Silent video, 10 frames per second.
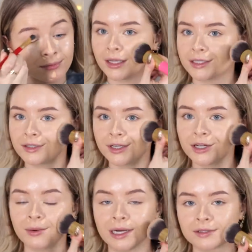Yeah, I don't really
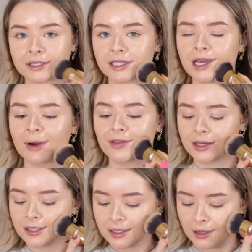know what else to say about this.